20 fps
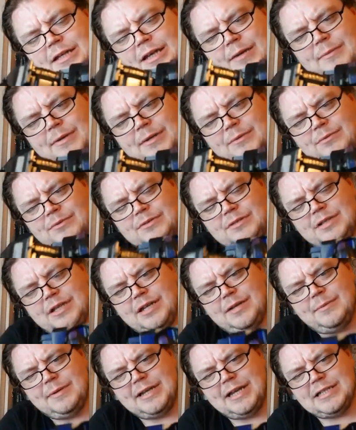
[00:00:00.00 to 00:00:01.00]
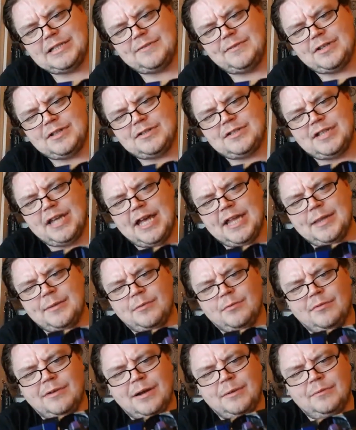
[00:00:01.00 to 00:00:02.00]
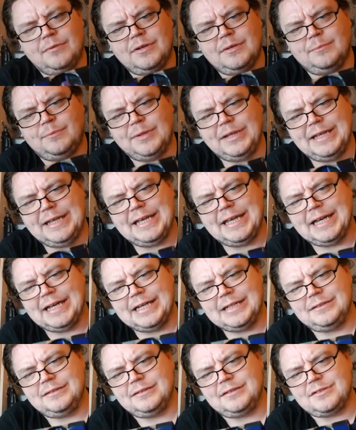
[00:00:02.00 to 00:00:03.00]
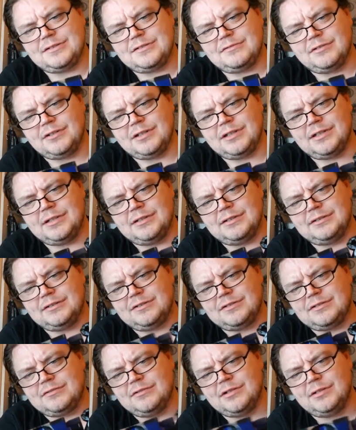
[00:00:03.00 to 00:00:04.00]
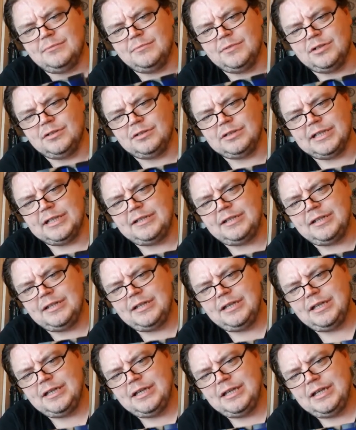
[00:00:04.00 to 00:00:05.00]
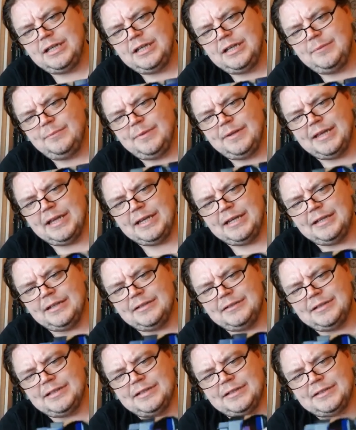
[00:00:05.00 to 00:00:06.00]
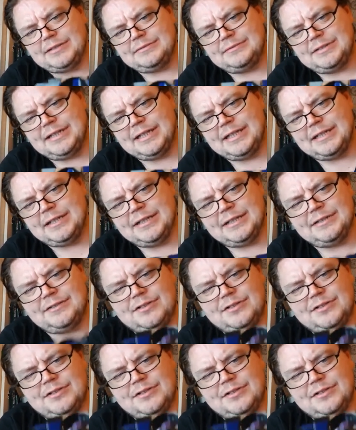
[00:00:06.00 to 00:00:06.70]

I mean, it'd be nice if you could turn them around, but you can't because they're all moulded. But then you know, there you go.